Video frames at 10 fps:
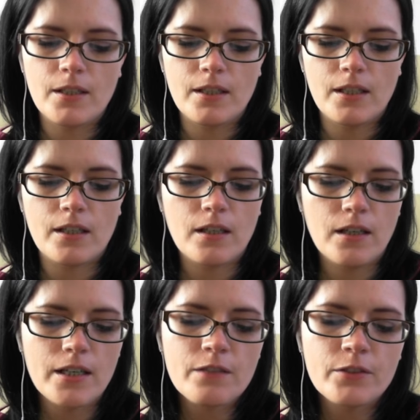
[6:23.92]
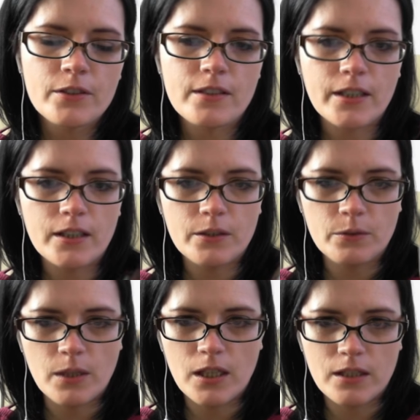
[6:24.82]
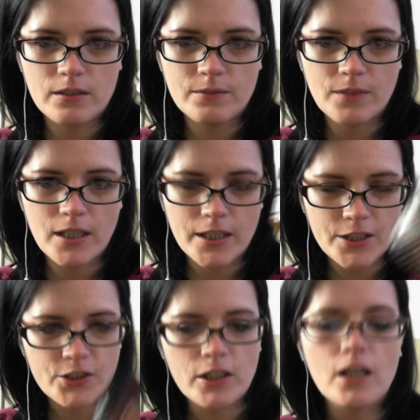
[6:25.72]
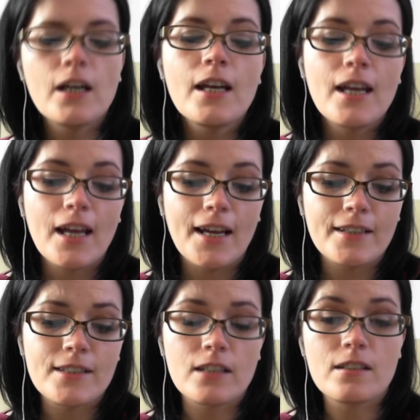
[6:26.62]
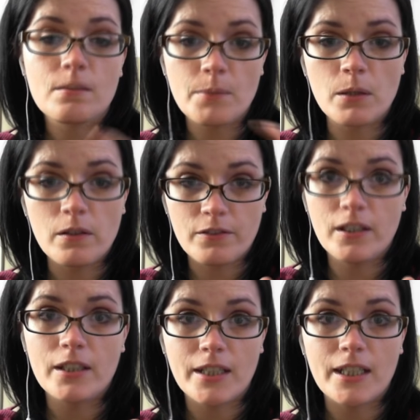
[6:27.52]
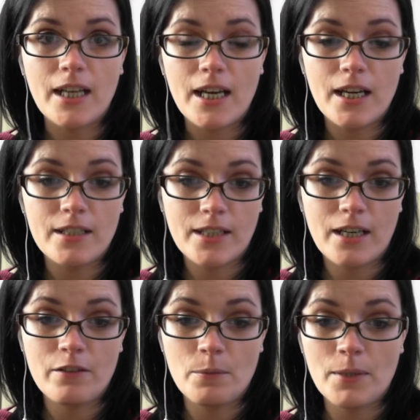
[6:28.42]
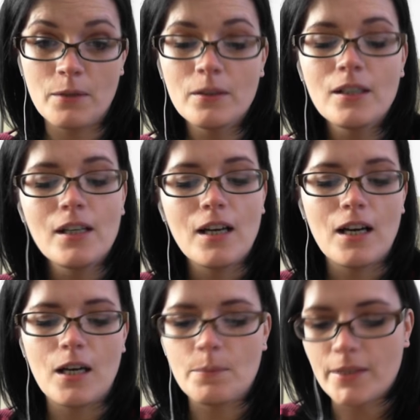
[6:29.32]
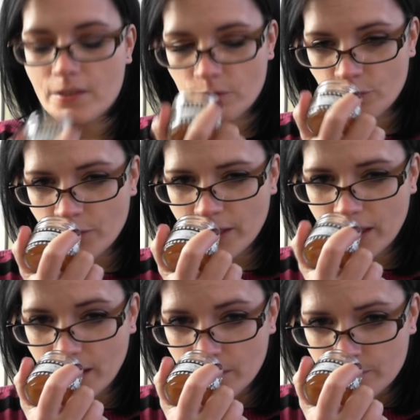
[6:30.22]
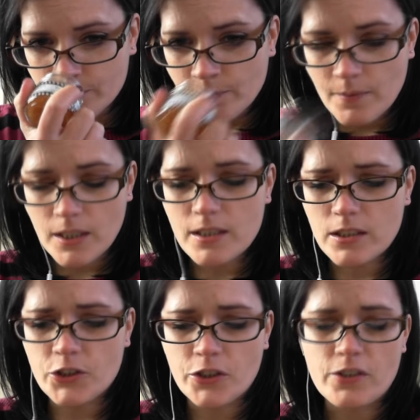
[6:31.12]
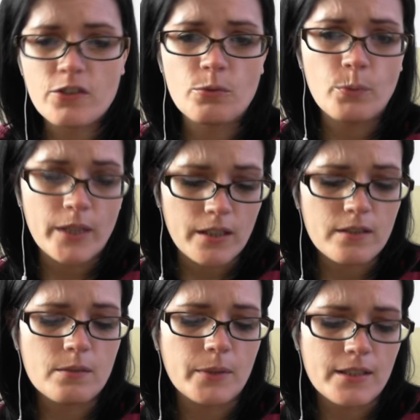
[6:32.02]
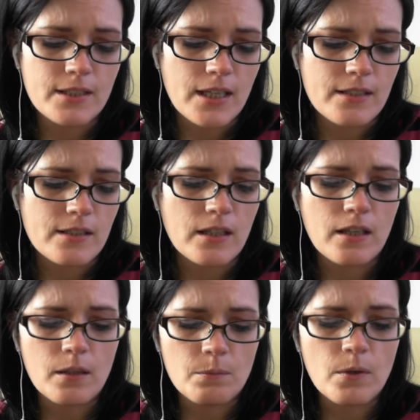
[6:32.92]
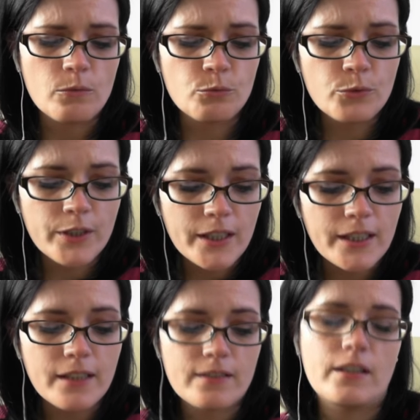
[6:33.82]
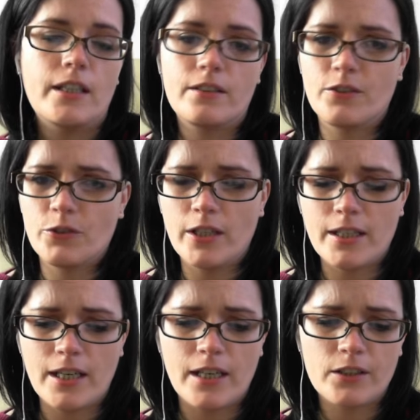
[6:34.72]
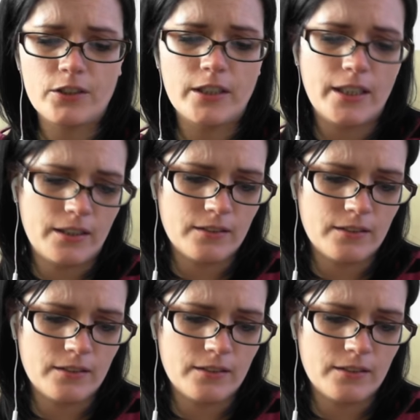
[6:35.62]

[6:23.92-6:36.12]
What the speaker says: It kind of looks like a little honey jar. It does smell of honey and caramel. It's such a sweet, sweet scent. I'm really excited to try that, actually.